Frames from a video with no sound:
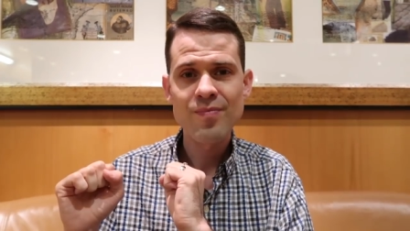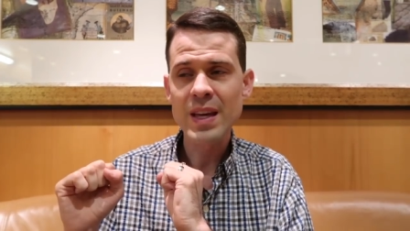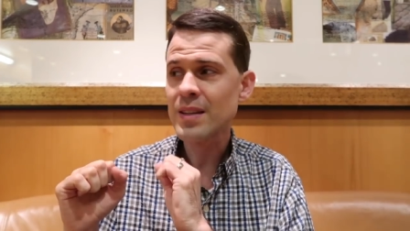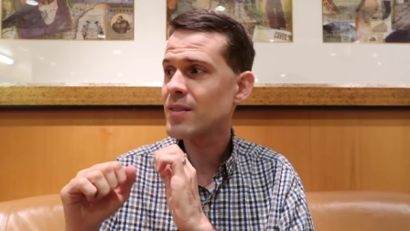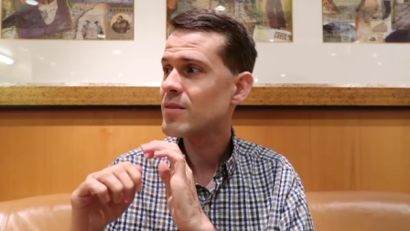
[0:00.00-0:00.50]

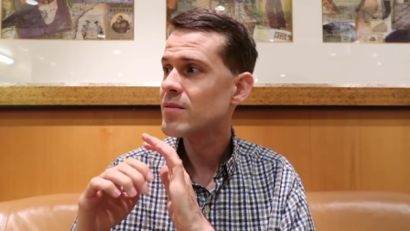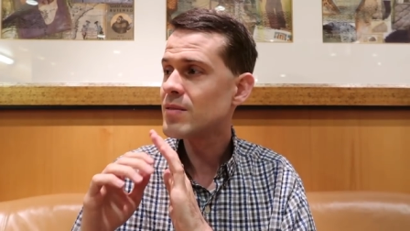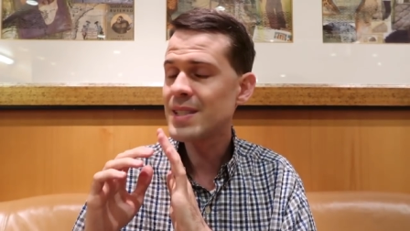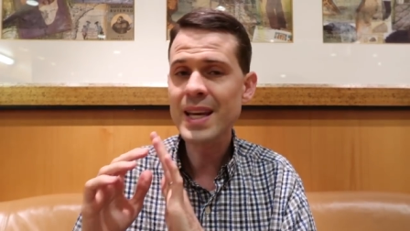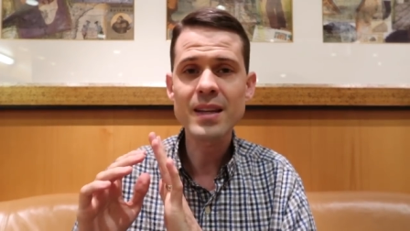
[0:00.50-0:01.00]
that
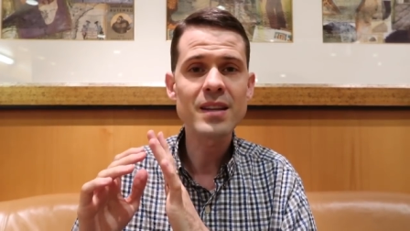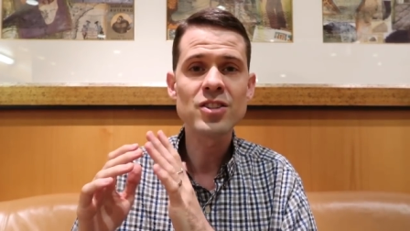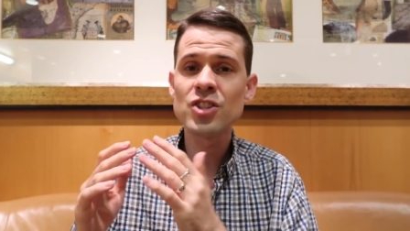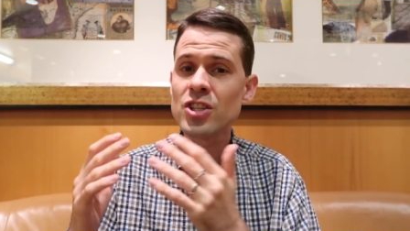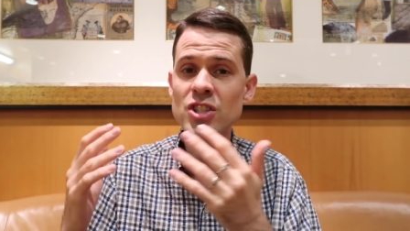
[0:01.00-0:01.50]
debt
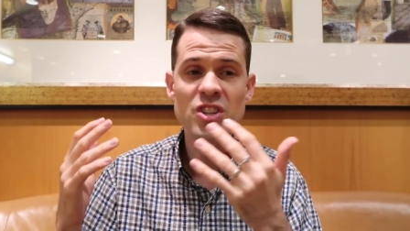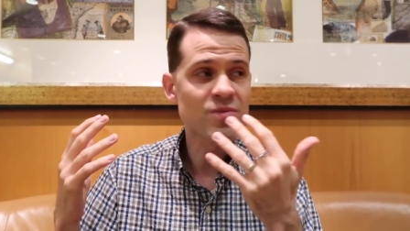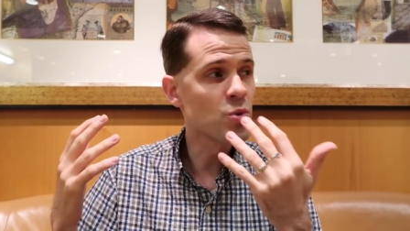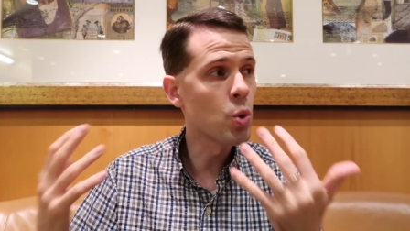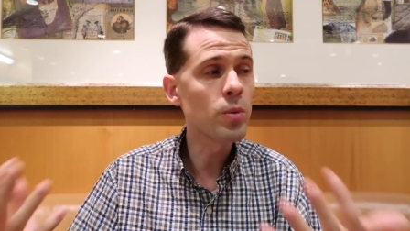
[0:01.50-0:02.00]
is just a
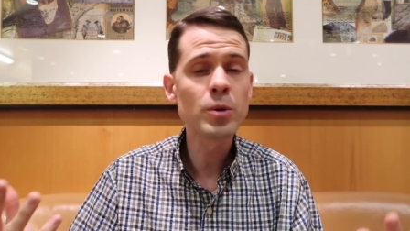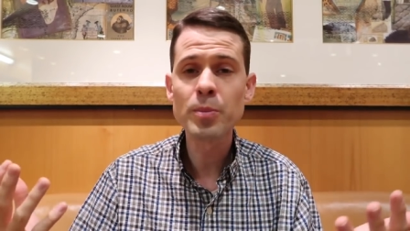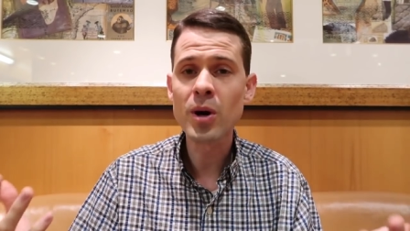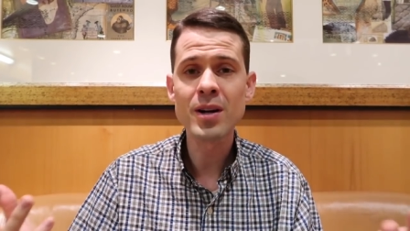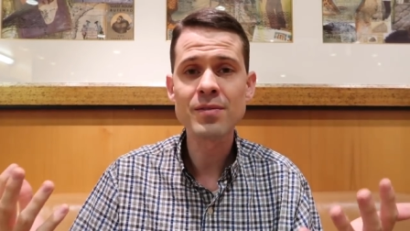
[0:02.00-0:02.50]
normal
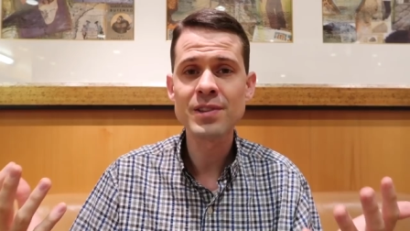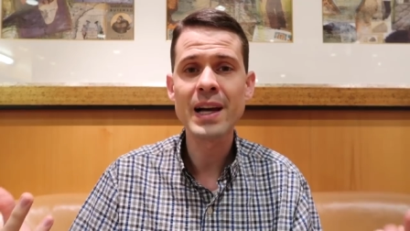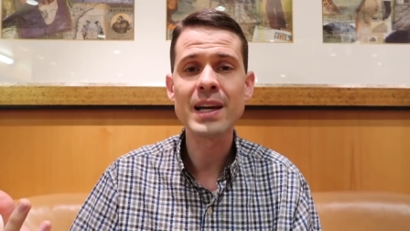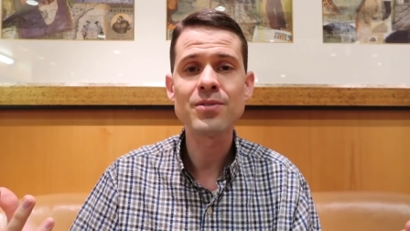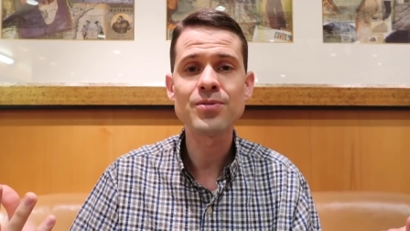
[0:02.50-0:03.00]
part of
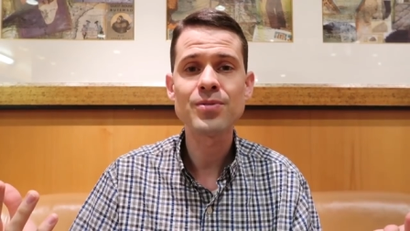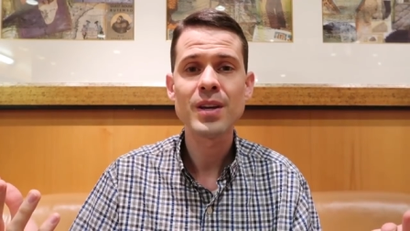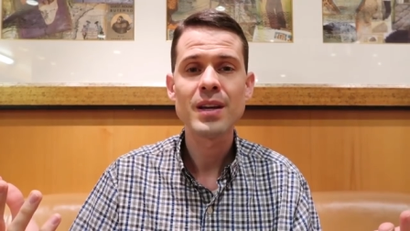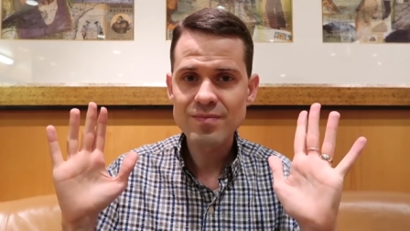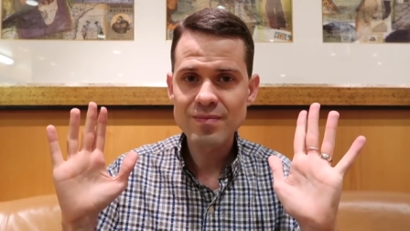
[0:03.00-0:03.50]
life,
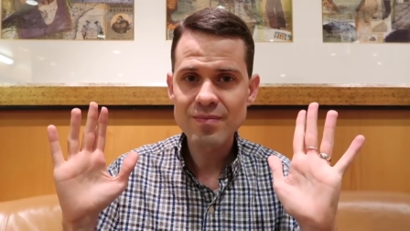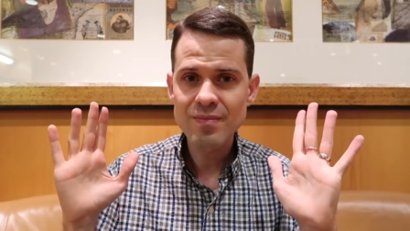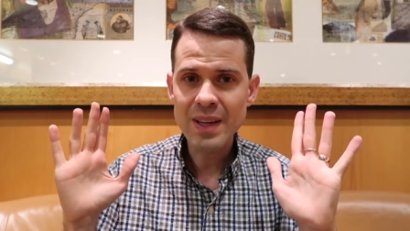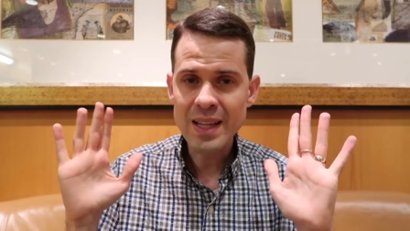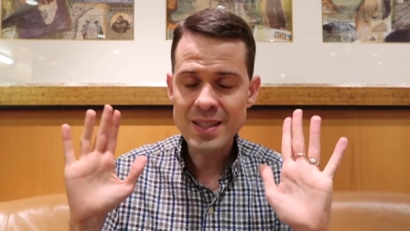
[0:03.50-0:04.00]

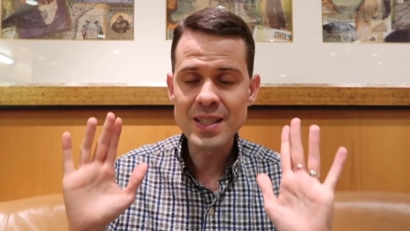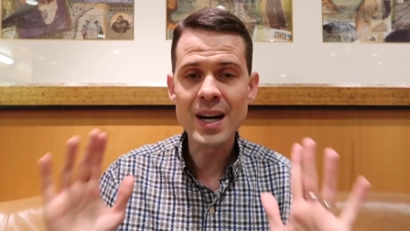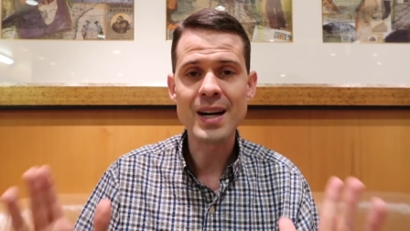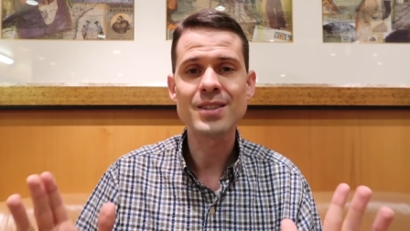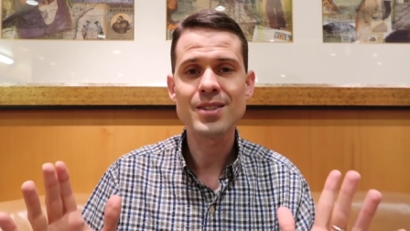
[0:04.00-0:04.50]
it's
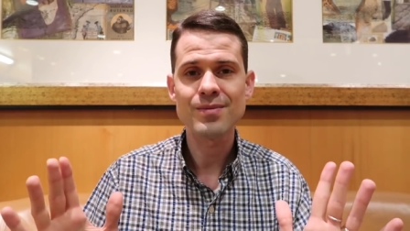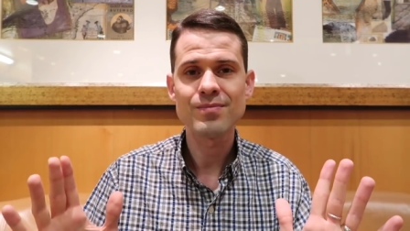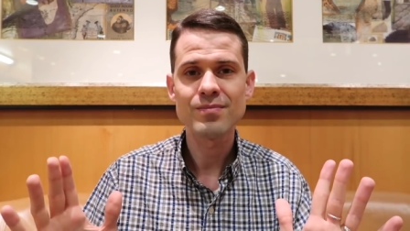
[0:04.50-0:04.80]
not.